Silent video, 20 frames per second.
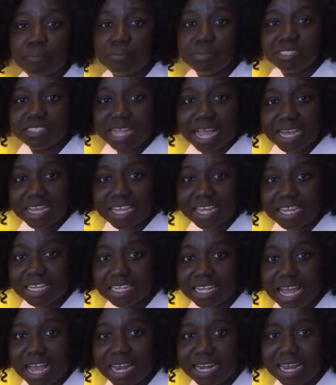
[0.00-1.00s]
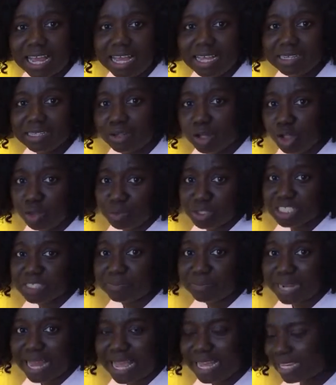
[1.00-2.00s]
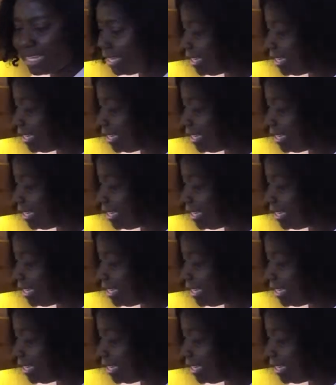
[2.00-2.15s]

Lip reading: dark in color, almost black,